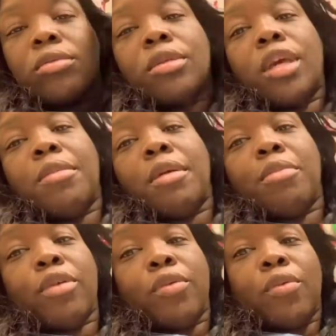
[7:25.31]
He gave me a
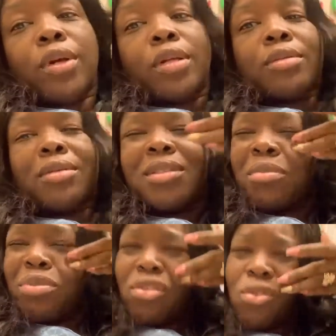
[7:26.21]
pre-warning. That's a
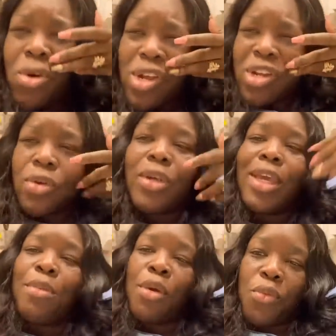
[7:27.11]
pre-warning? No, he
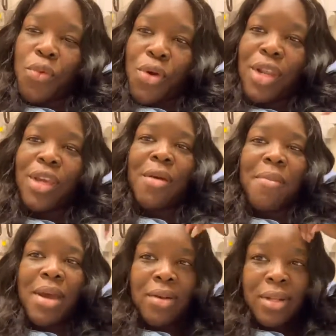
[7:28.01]
gave me a warning
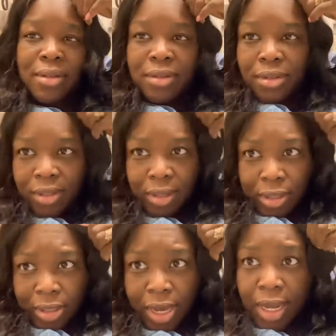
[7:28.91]
about it.
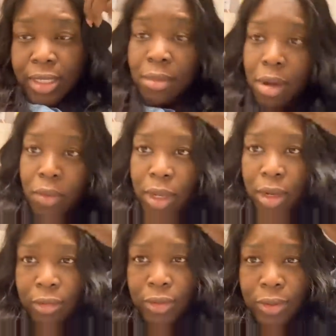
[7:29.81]
I had to take my wig
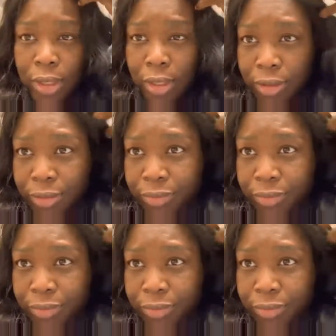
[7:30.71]
off too, y'all.